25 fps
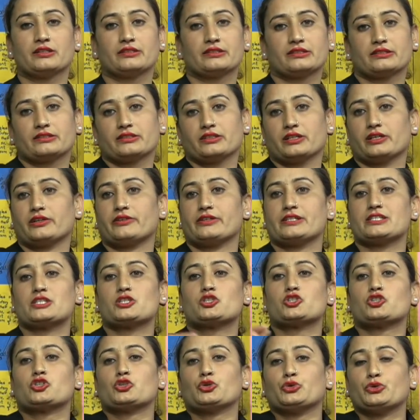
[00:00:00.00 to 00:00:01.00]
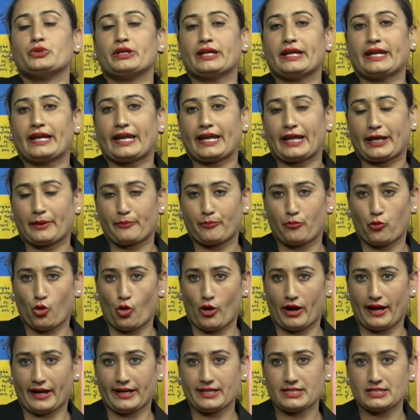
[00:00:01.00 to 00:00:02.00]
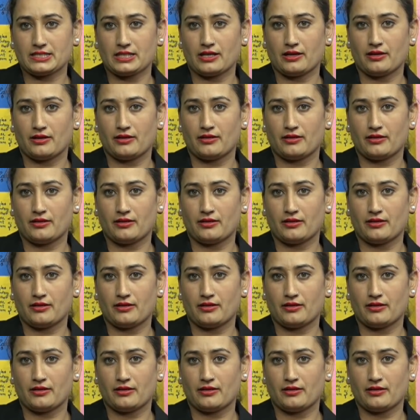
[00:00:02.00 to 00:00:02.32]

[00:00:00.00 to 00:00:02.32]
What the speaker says: there is two ending points,